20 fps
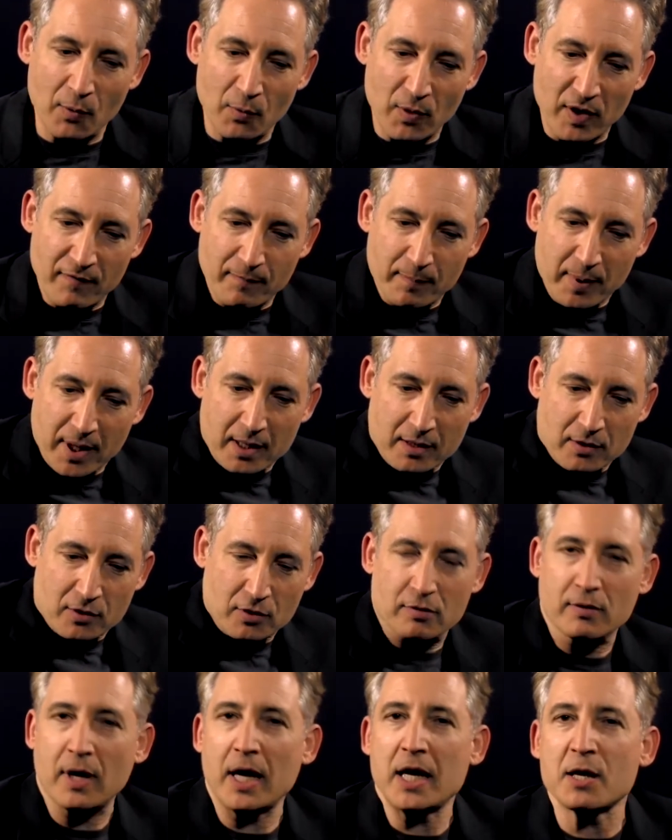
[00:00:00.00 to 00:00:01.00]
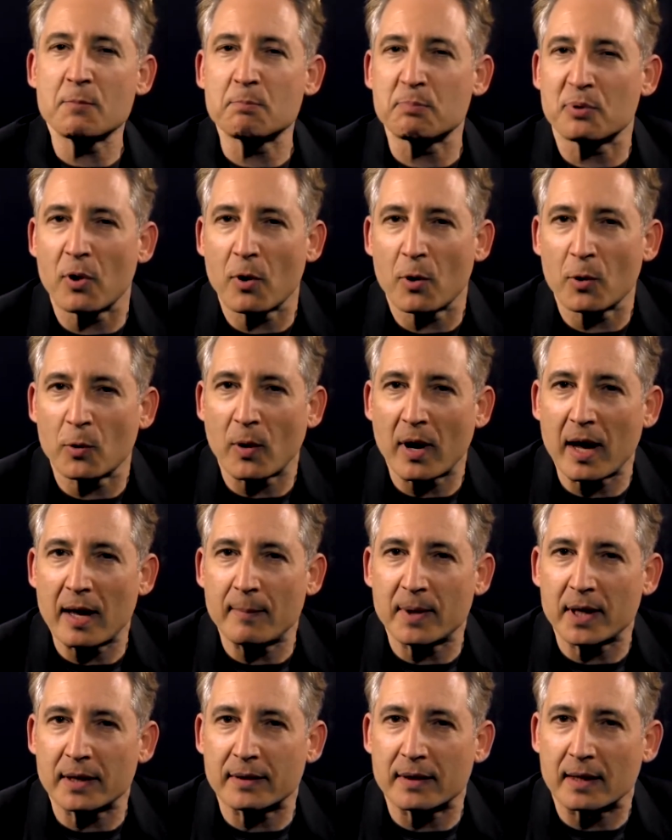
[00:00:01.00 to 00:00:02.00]
we've been creating
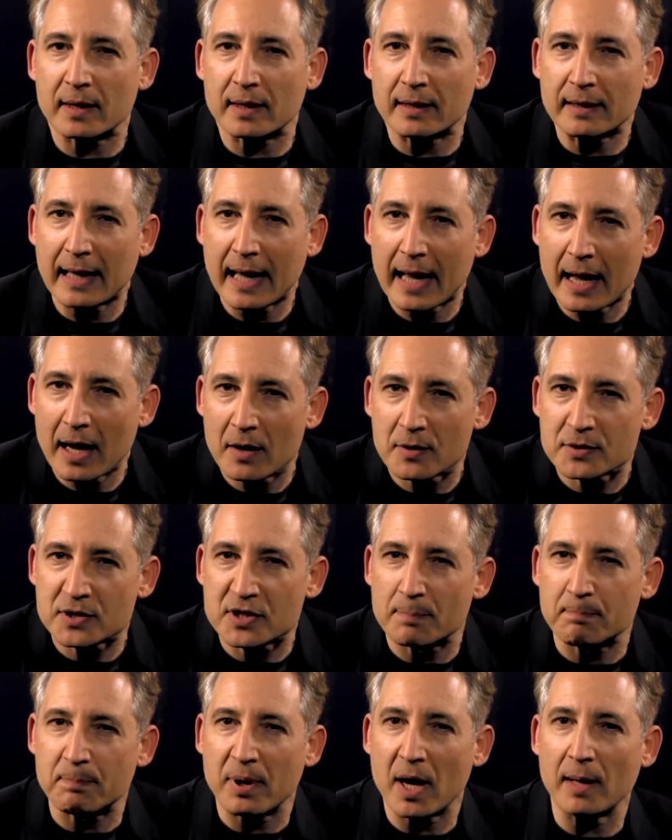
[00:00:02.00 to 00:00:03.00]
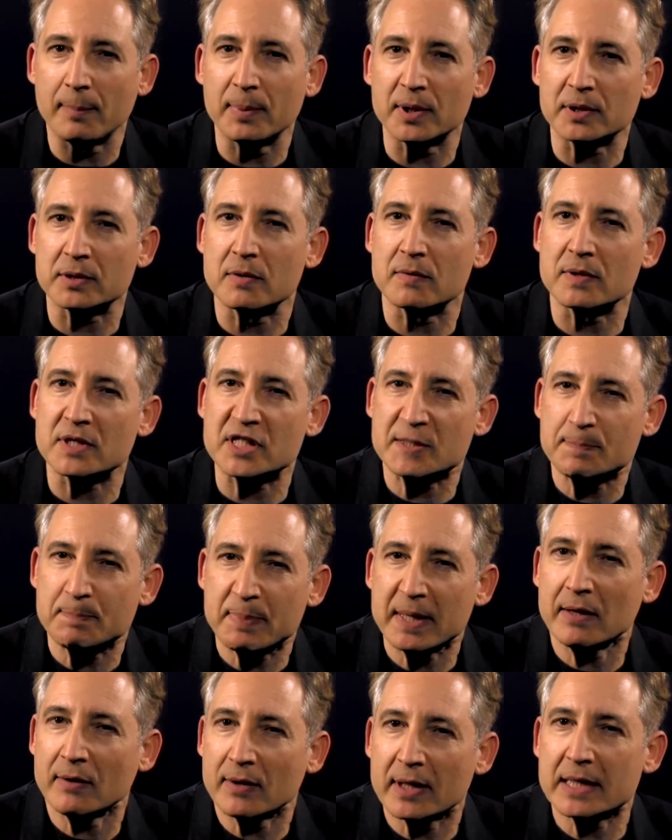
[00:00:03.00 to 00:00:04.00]
programming that allows the public to
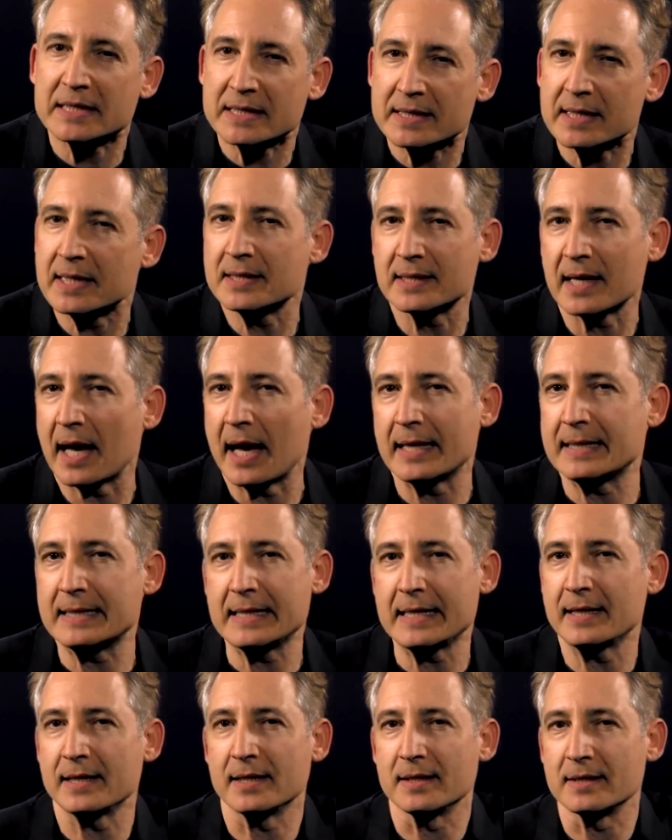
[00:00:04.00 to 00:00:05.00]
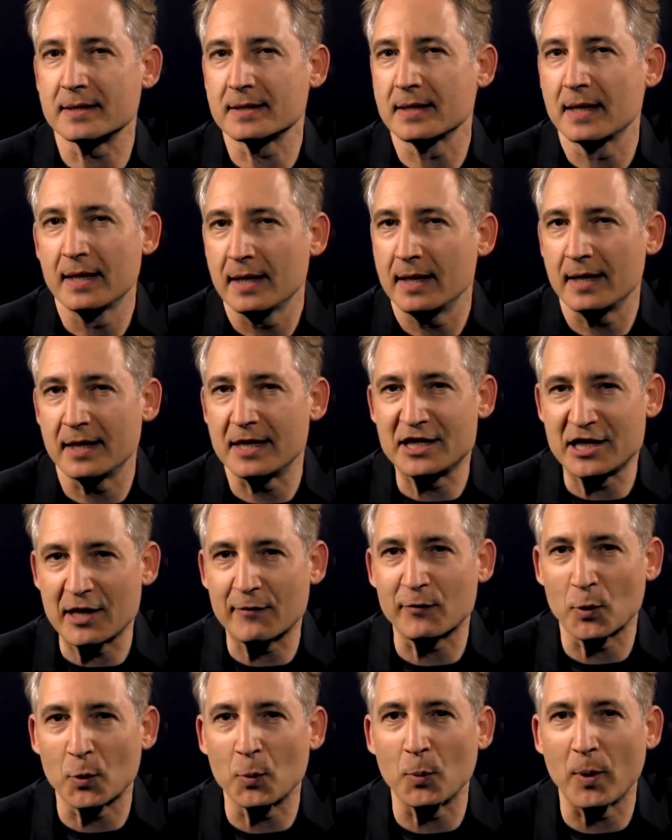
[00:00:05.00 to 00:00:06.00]
experience these ideas in a
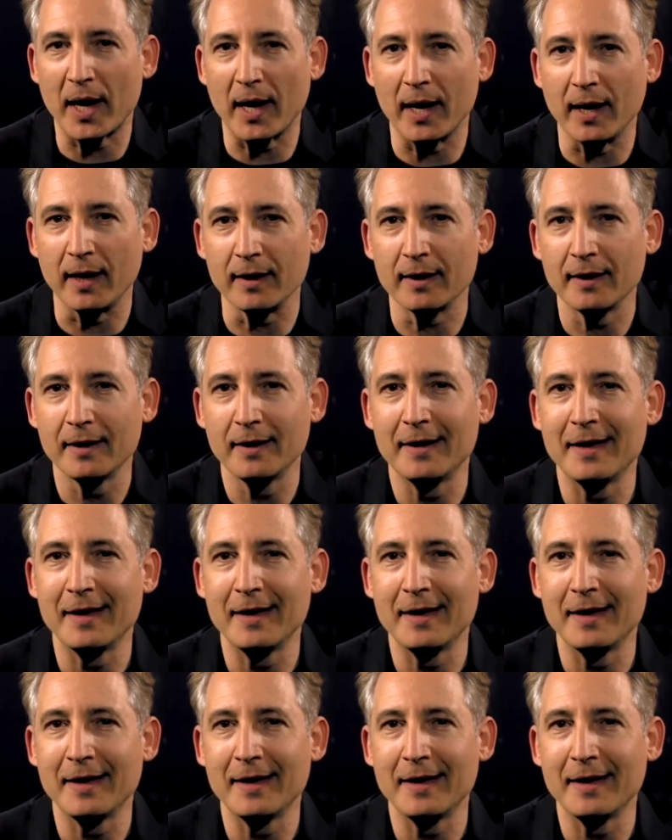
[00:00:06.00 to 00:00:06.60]
different way.